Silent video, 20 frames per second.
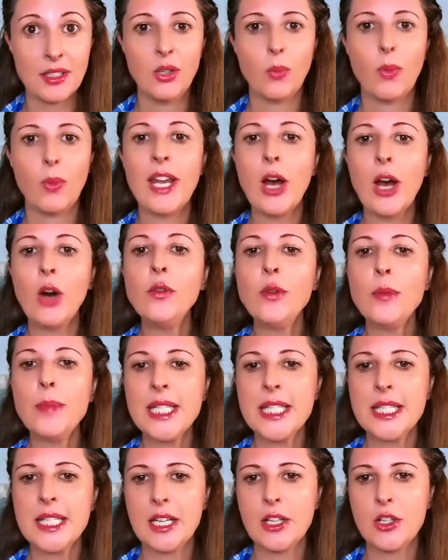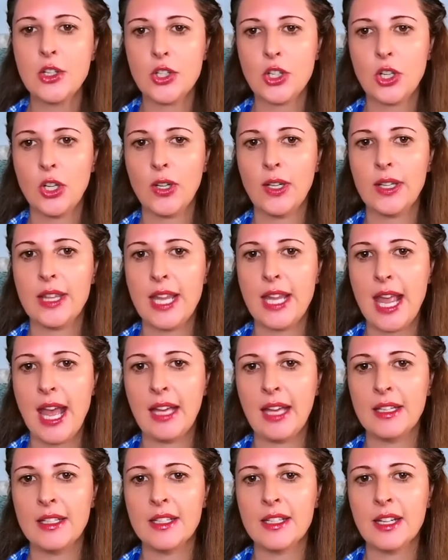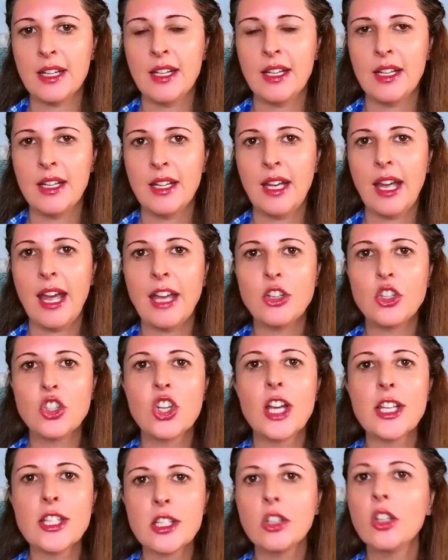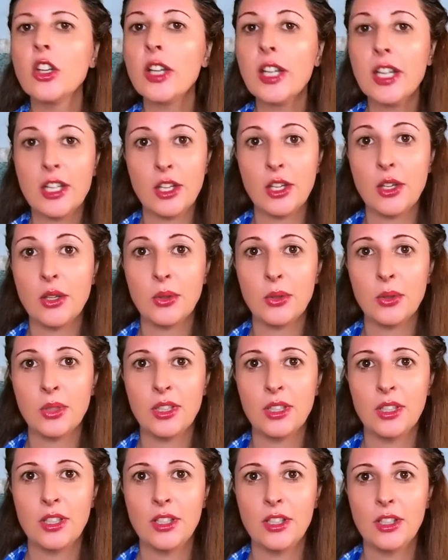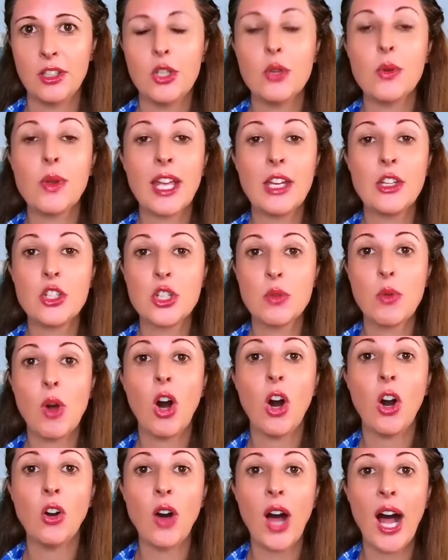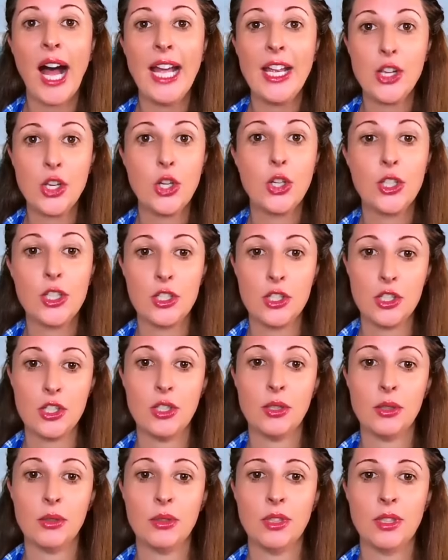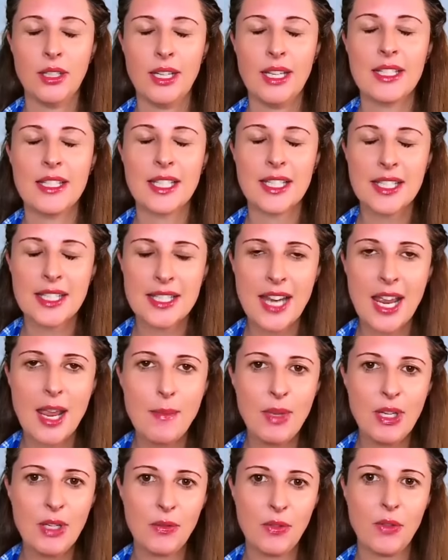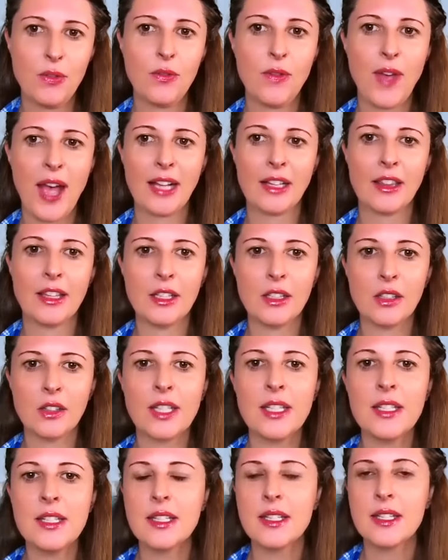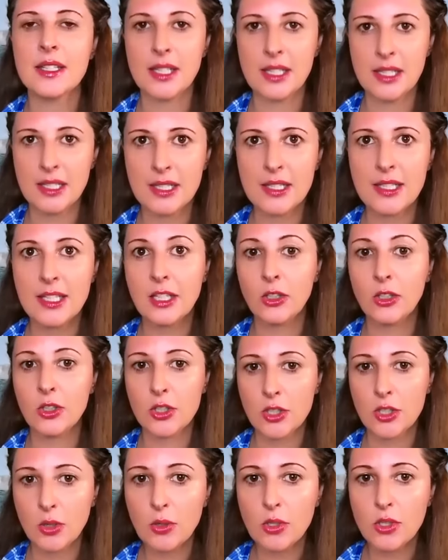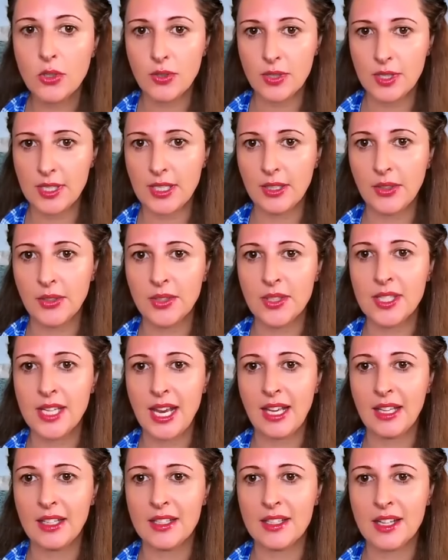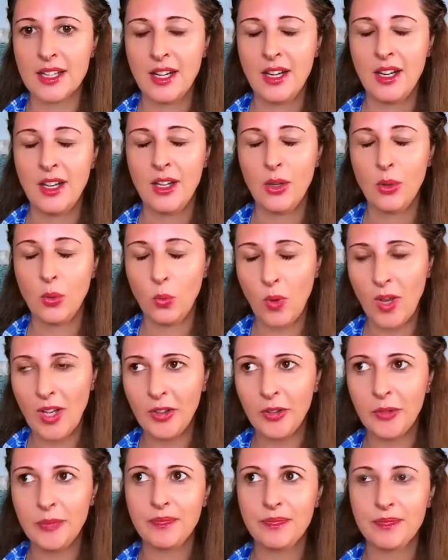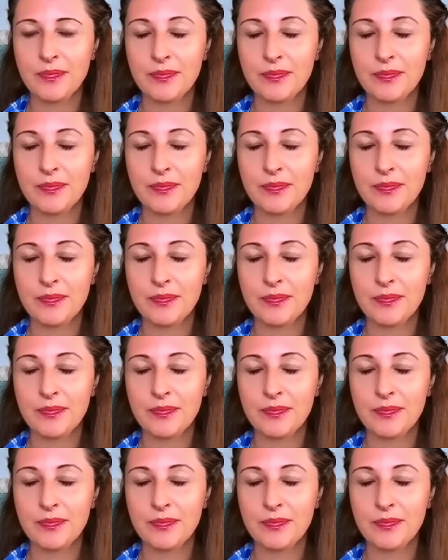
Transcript: When Elphaba sings to her at the end, "And just look at you, you can do all I couldn't do," it's a statement of the fact that Glinda's sincere social skills and, well,